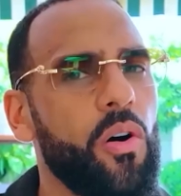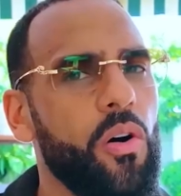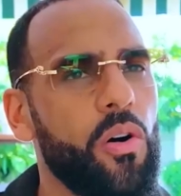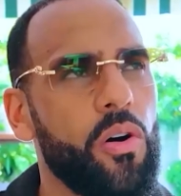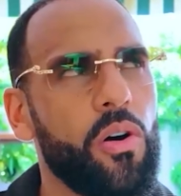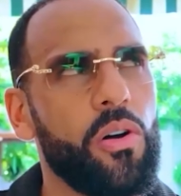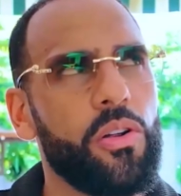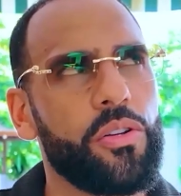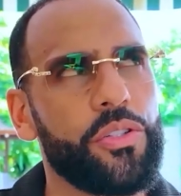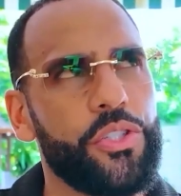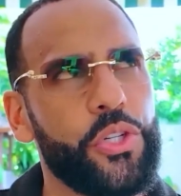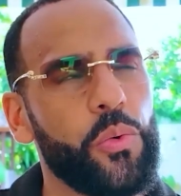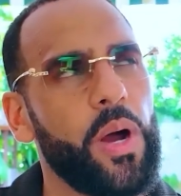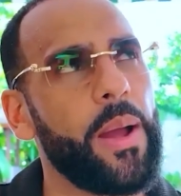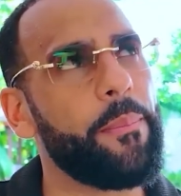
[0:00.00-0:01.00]
Or
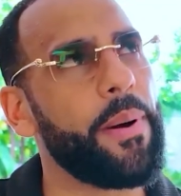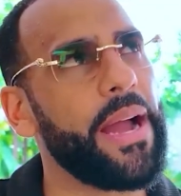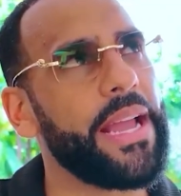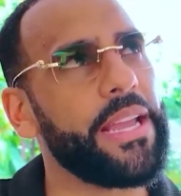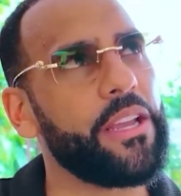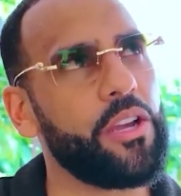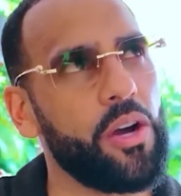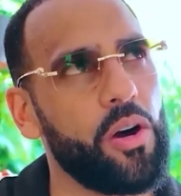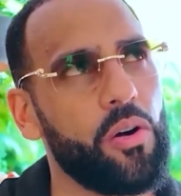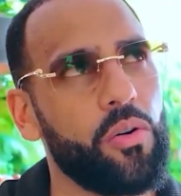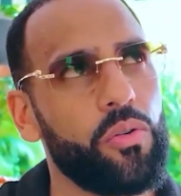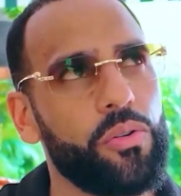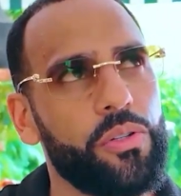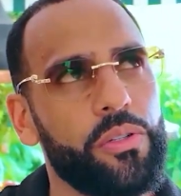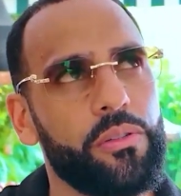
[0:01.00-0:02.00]
do I buy
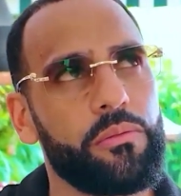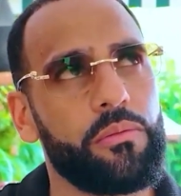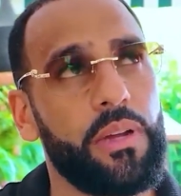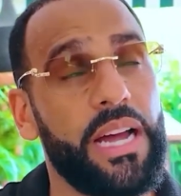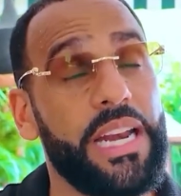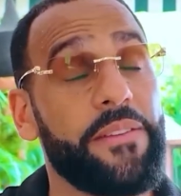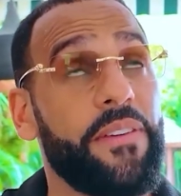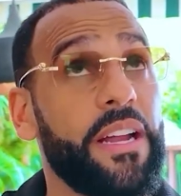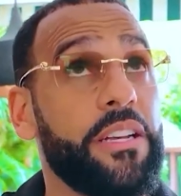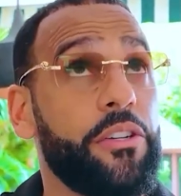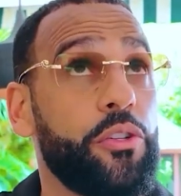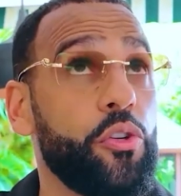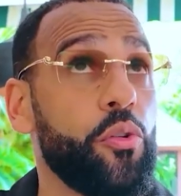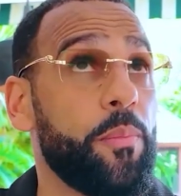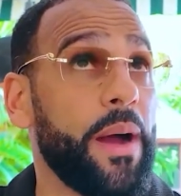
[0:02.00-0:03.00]
gold? And if I
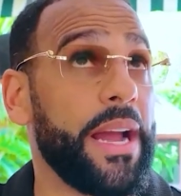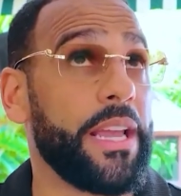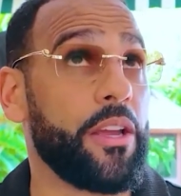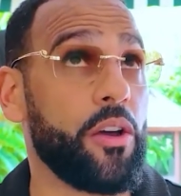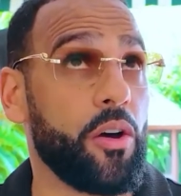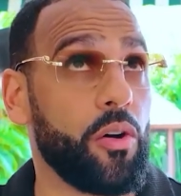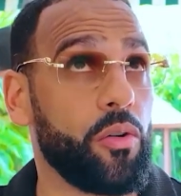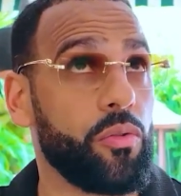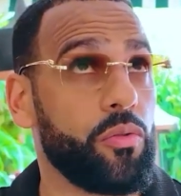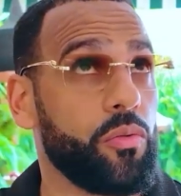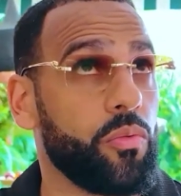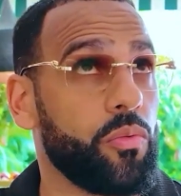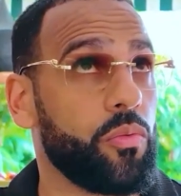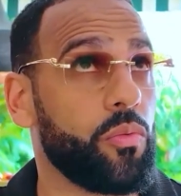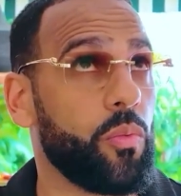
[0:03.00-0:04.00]
do buy gold,
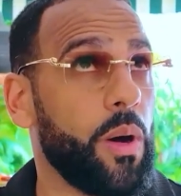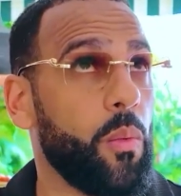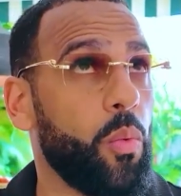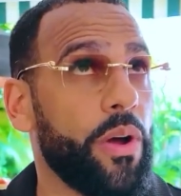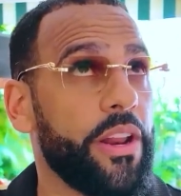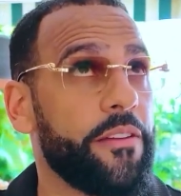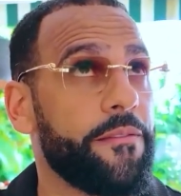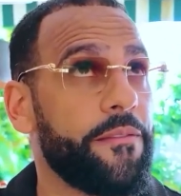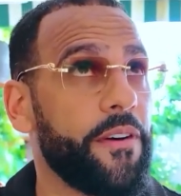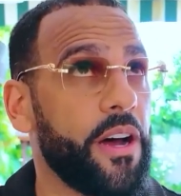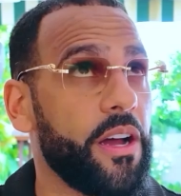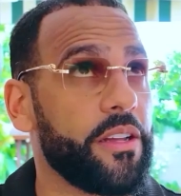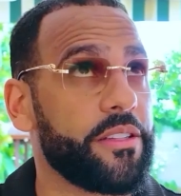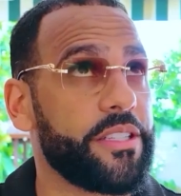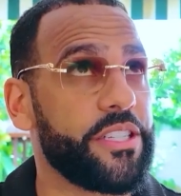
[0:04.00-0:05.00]
well, what
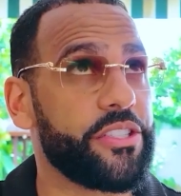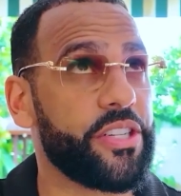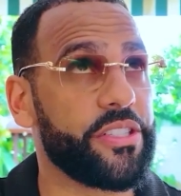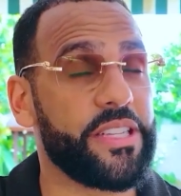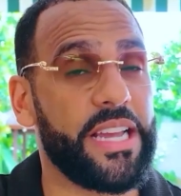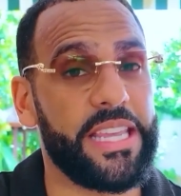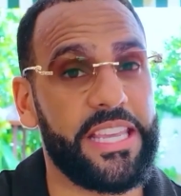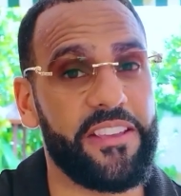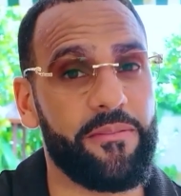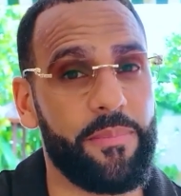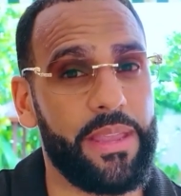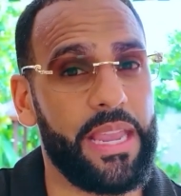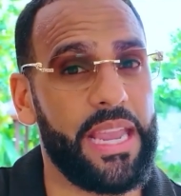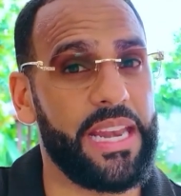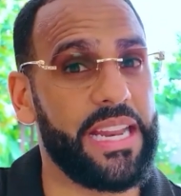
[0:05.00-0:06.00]
advantage does that give
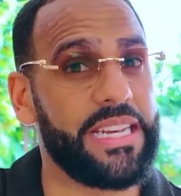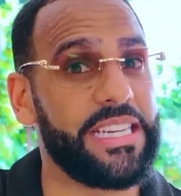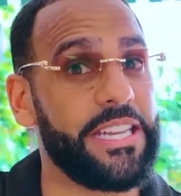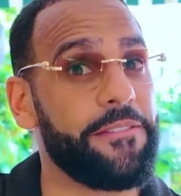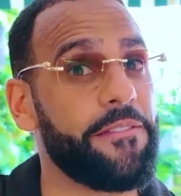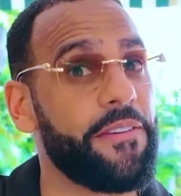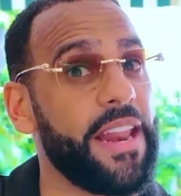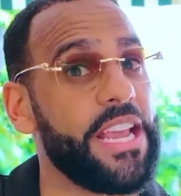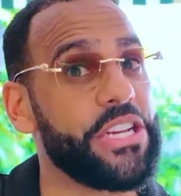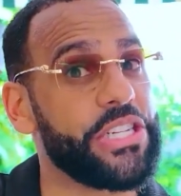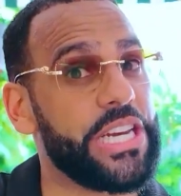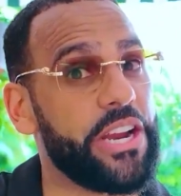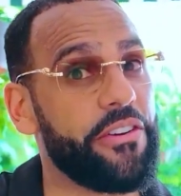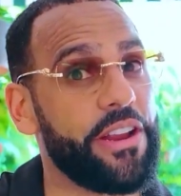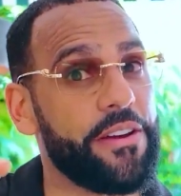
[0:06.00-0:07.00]
me in a
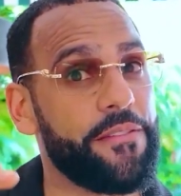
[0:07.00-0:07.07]
deflationary